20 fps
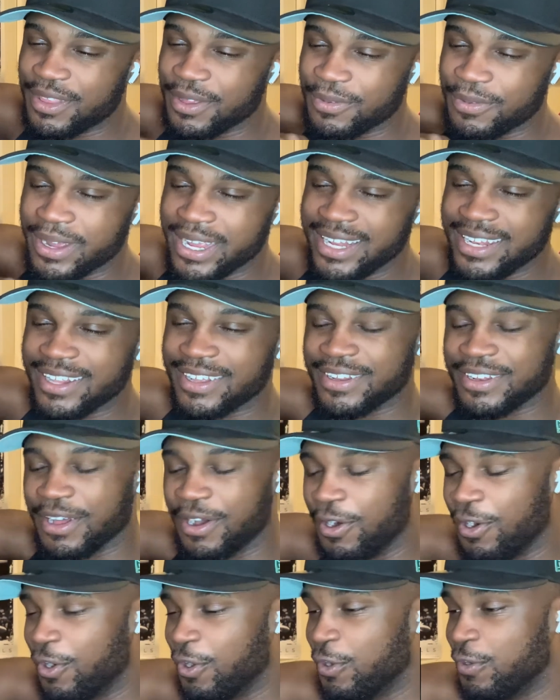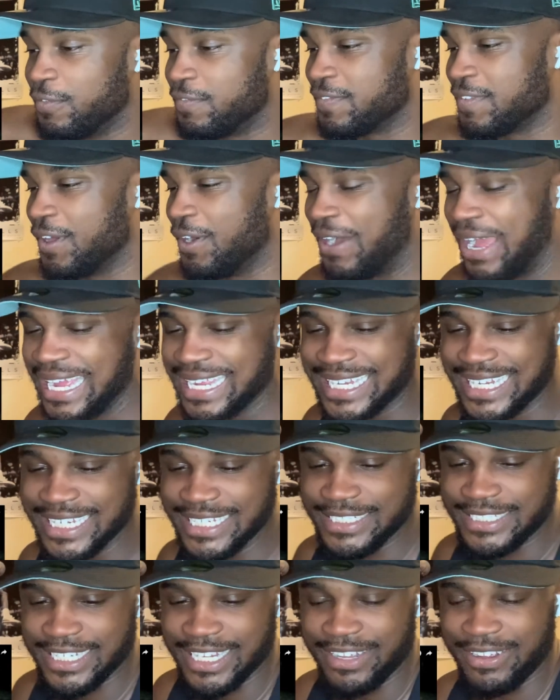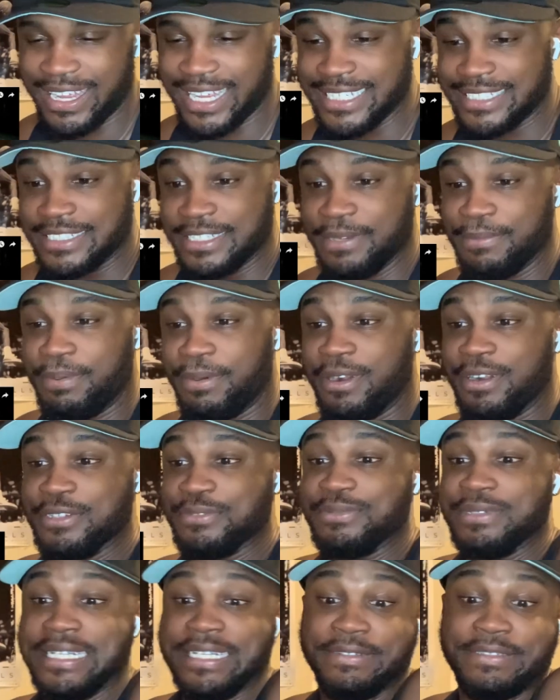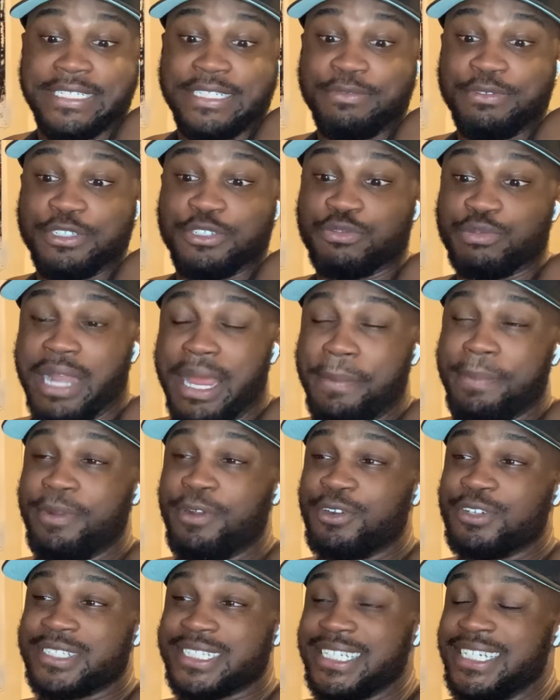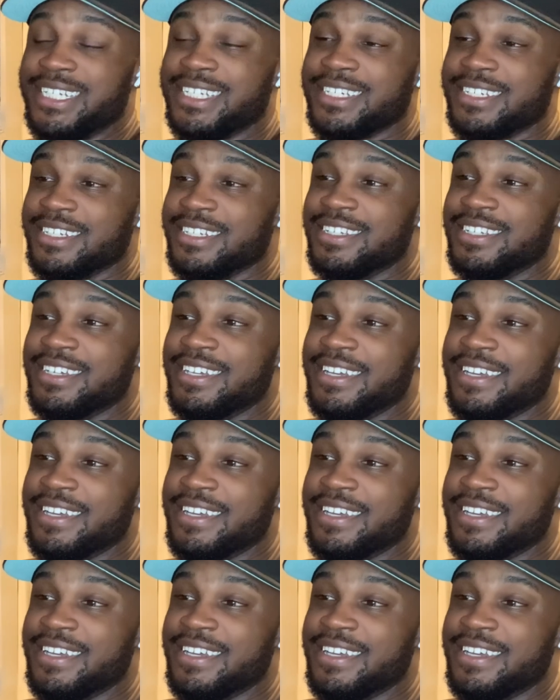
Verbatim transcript: the way the, the whole flow, I can't tell at some parts if she was rapping or singing.